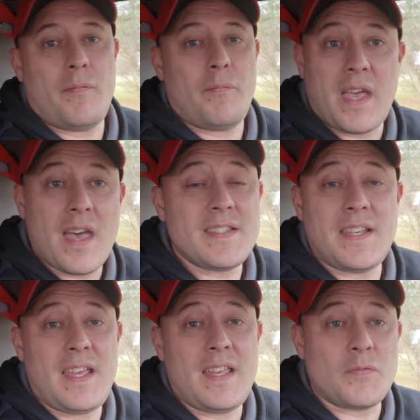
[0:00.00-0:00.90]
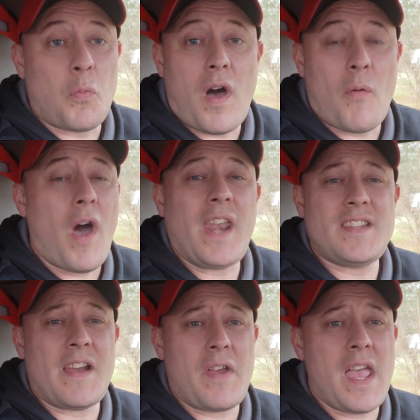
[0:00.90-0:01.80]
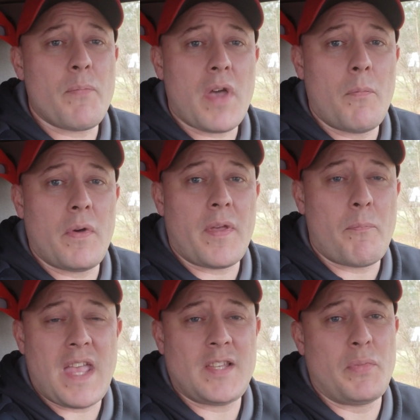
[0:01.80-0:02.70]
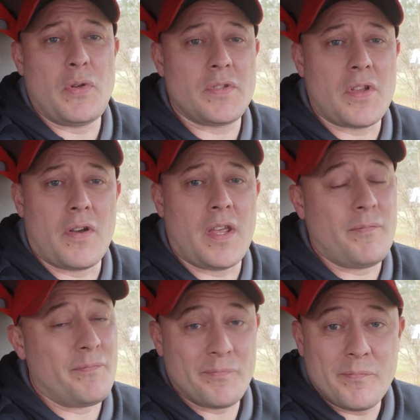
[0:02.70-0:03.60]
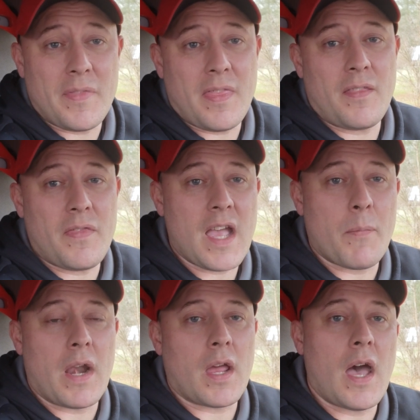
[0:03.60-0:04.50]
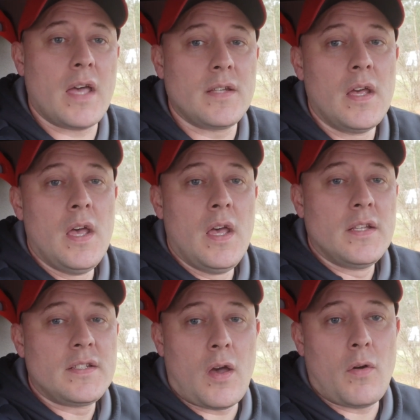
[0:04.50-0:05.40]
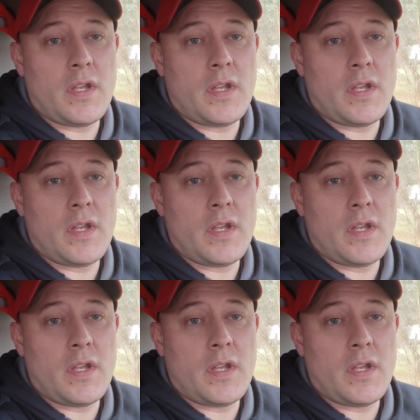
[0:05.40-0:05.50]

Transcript: because it is. Why does every amp come with a bass boost on it? Think about it, guys. So,